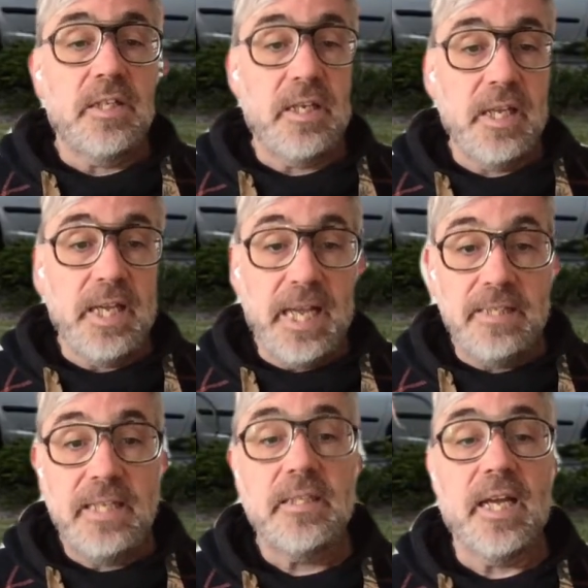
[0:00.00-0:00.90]
and they were
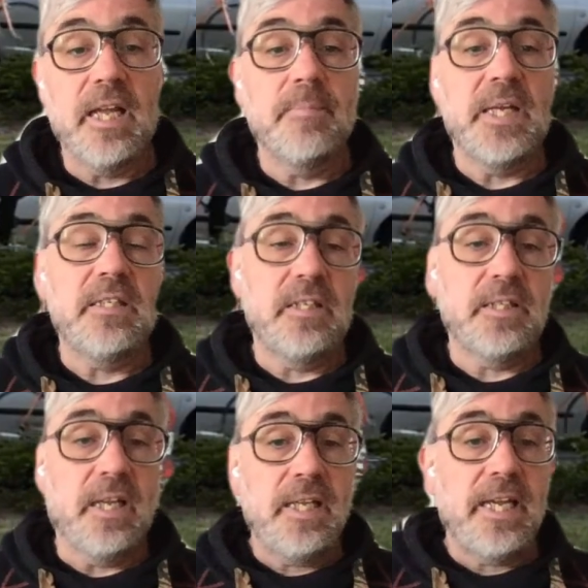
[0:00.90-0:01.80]
thinking about
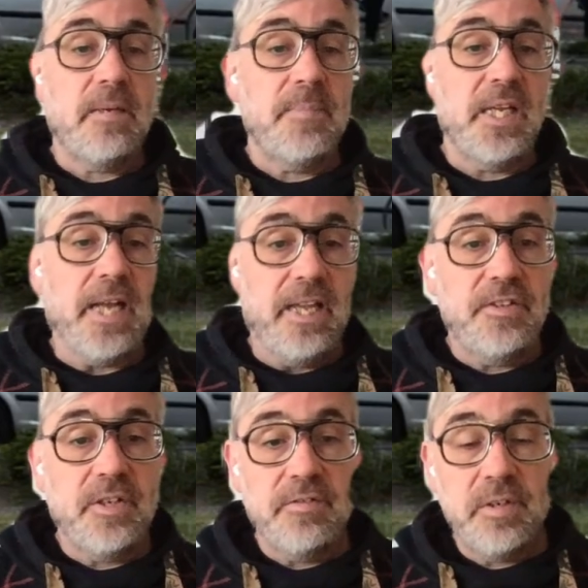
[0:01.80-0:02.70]
the
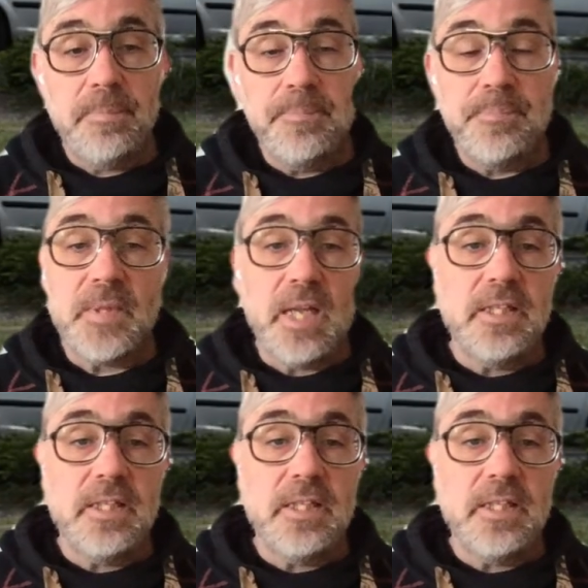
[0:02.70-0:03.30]
industrial farming